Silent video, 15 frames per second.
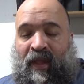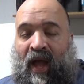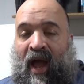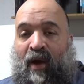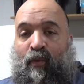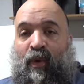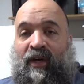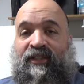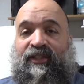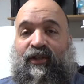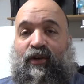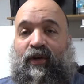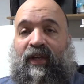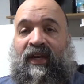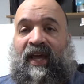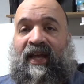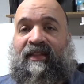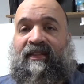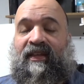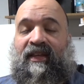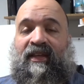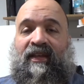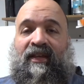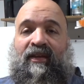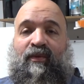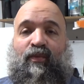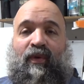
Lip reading: I was looking at the